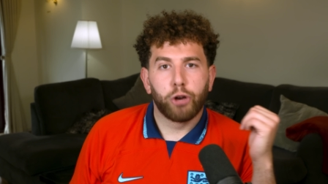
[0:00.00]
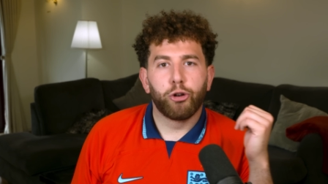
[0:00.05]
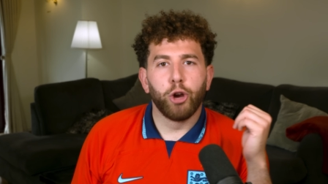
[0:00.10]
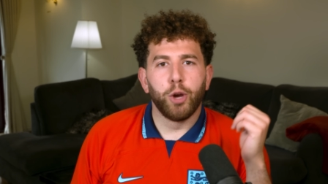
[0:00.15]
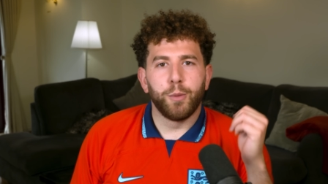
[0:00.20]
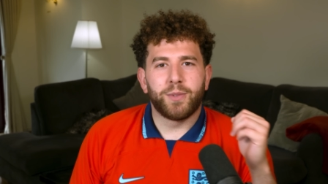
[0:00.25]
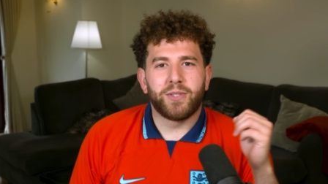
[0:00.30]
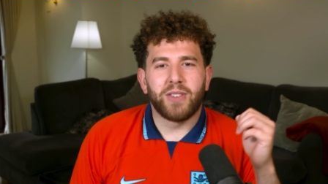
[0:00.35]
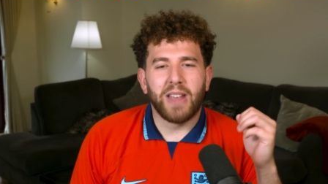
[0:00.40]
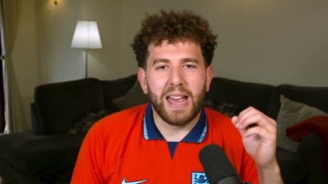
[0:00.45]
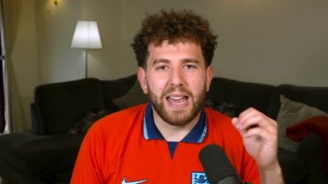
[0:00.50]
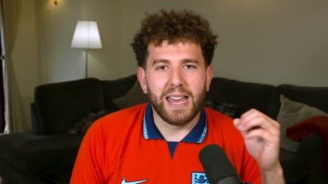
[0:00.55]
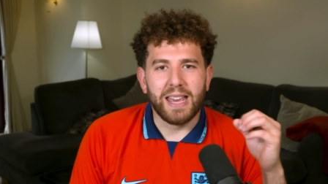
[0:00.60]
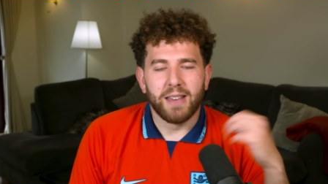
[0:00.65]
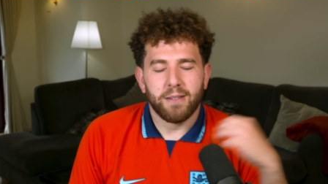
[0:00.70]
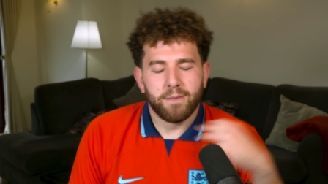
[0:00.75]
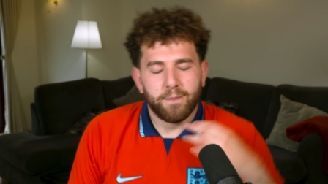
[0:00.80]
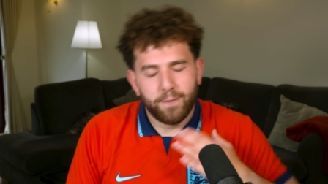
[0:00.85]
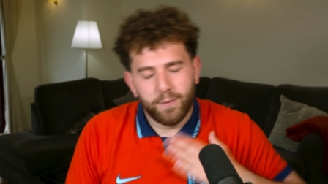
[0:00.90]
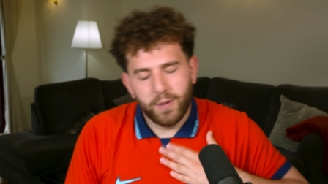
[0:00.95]
Group
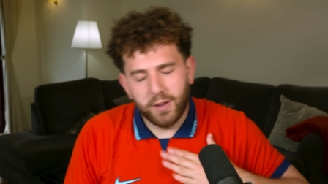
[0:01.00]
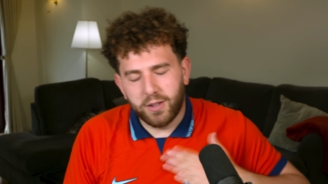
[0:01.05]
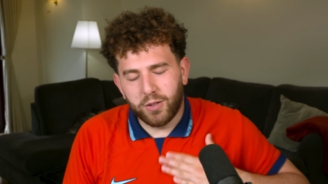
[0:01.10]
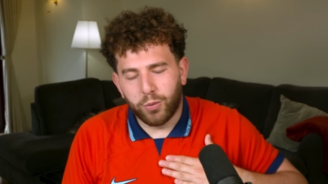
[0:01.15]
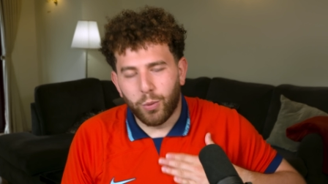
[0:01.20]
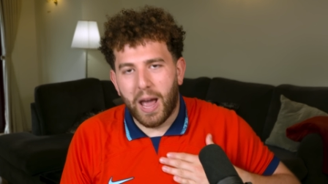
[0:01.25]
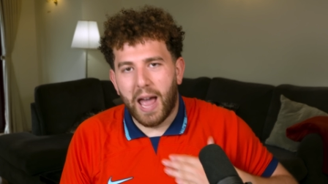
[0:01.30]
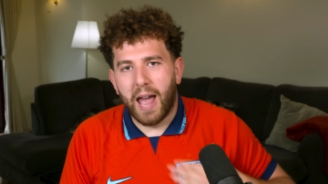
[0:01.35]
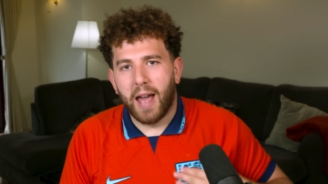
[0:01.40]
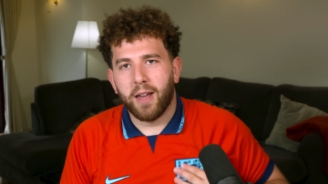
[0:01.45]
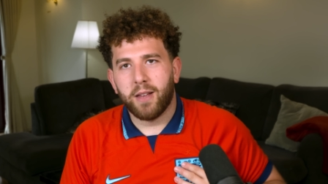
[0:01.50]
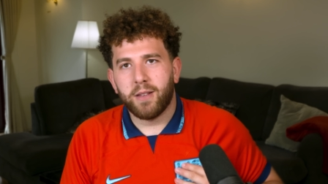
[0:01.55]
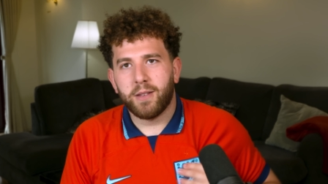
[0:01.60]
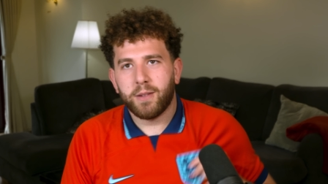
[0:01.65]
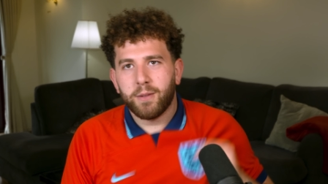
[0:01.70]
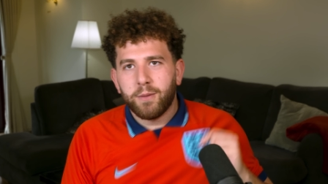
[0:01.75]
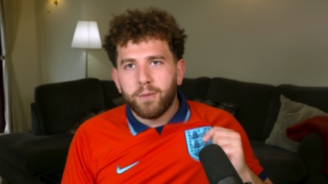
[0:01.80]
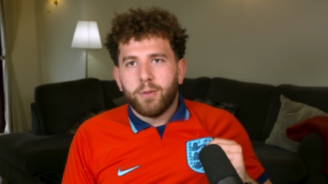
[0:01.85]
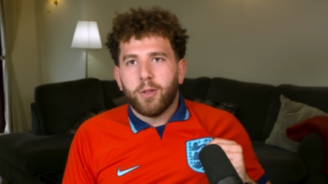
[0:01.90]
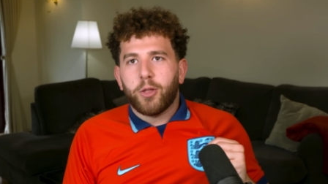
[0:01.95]
C, this is where
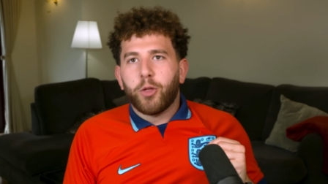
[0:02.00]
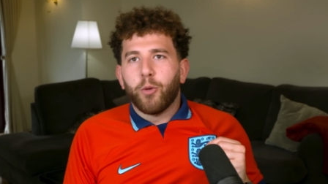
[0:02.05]
the